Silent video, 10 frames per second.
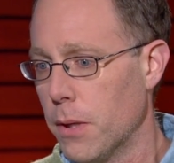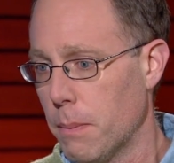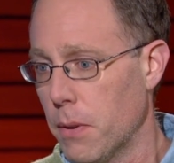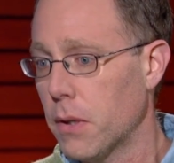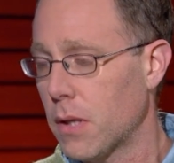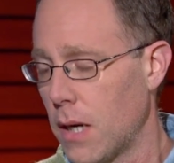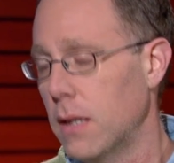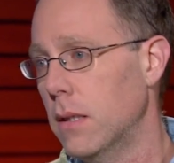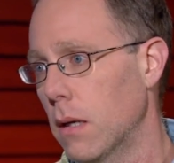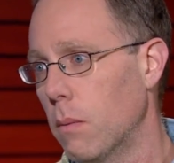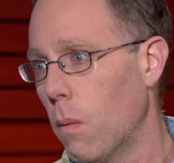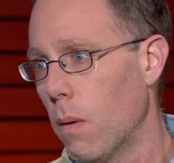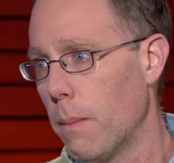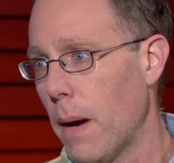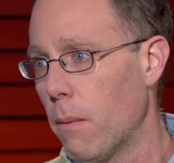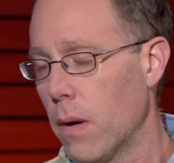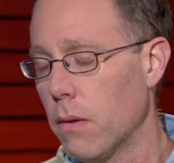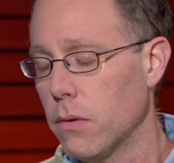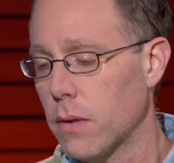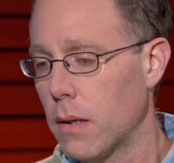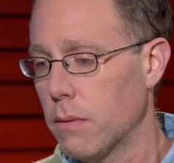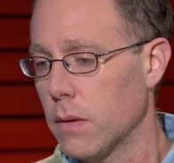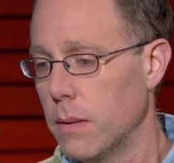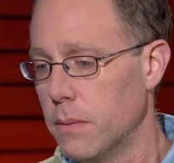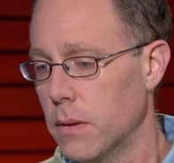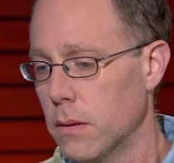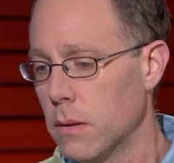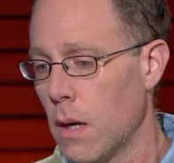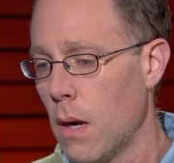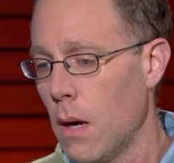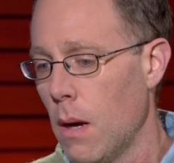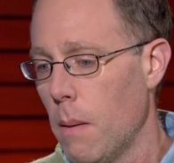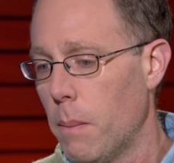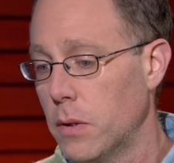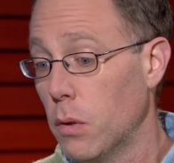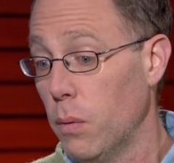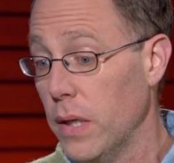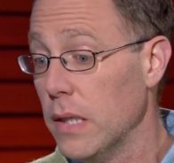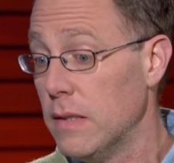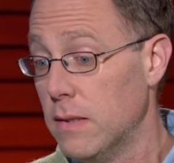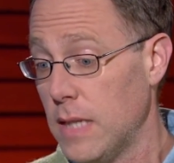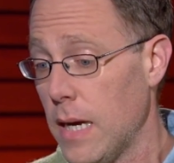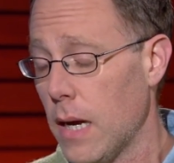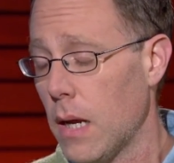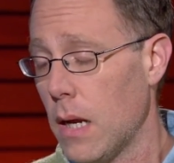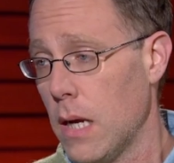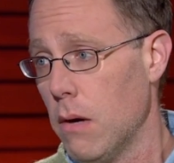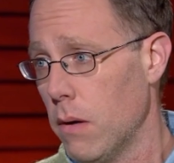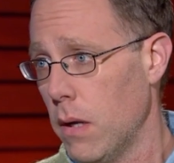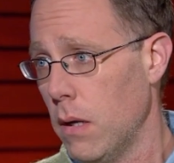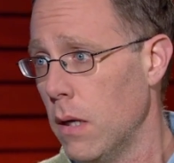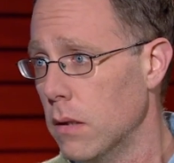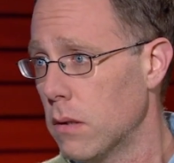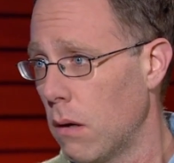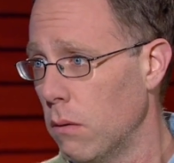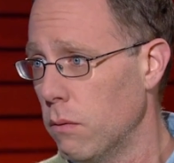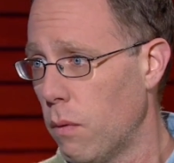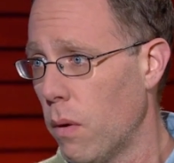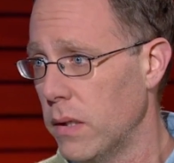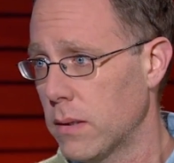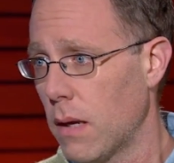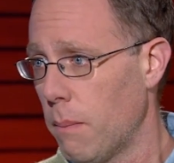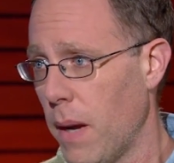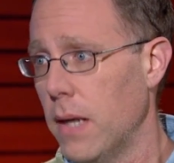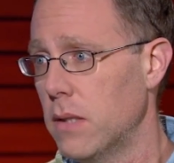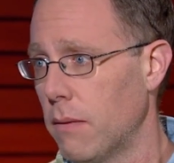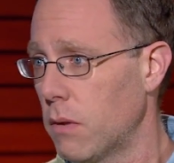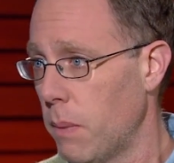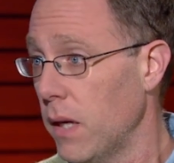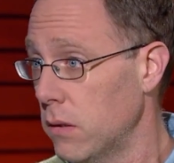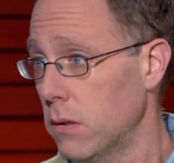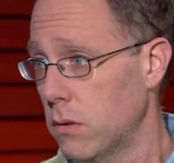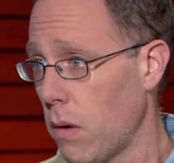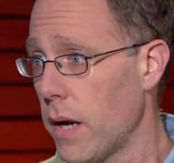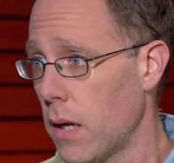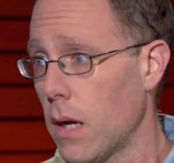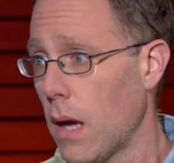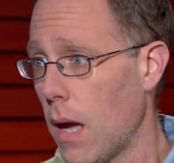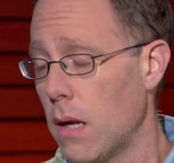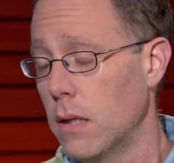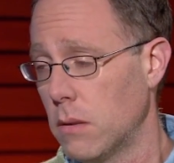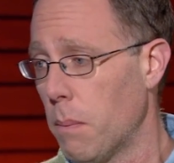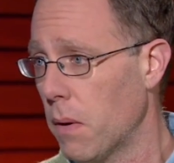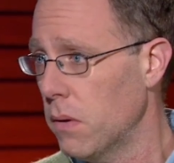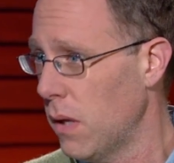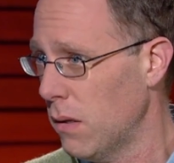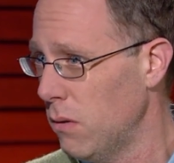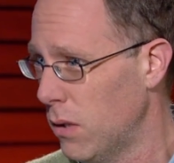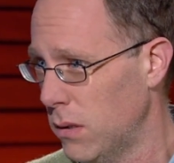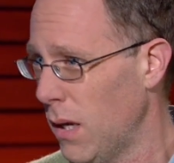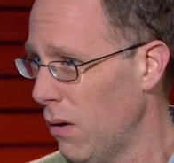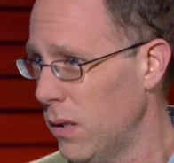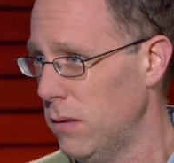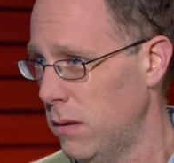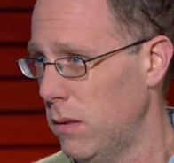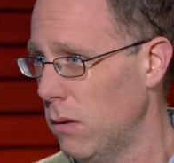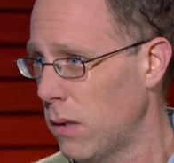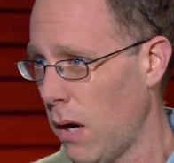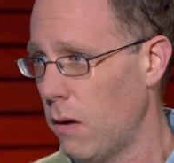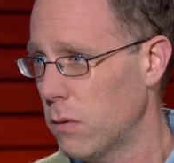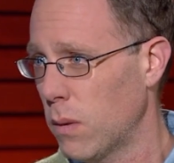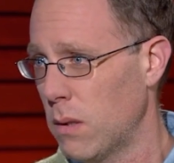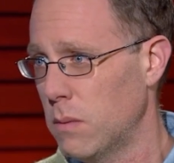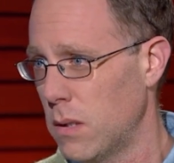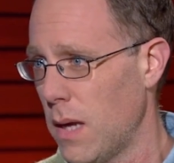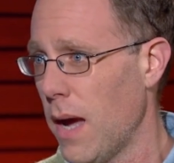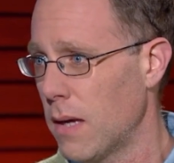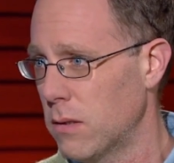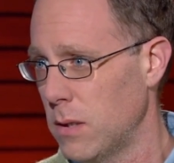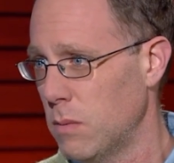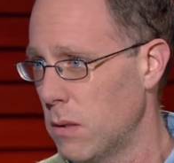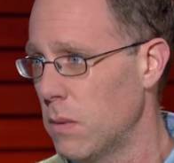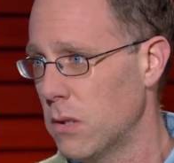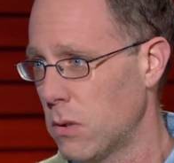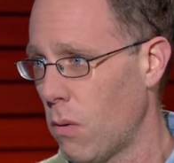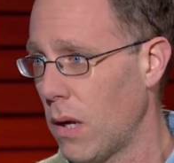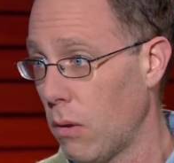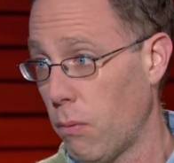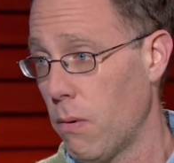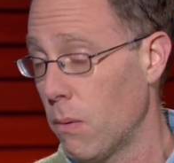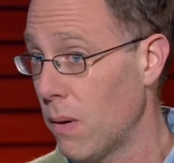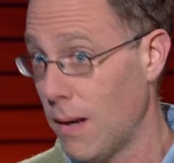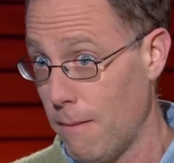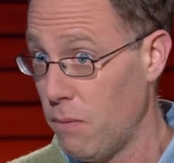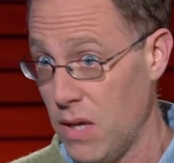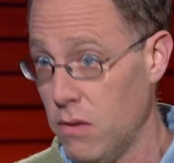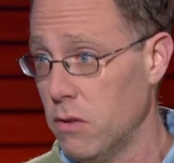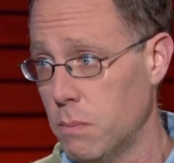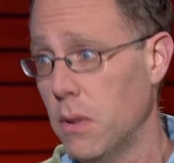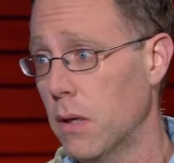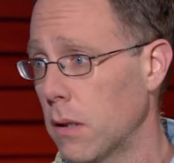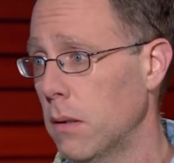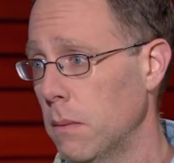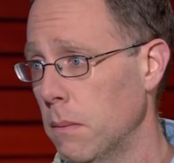of the book that I did about one of those kind of glimpses. But to really see it and hear it in his own voice, kind of page after page, is striking. And it's a burden that you could tell he still carries with him today and seems to be sorting through in this book.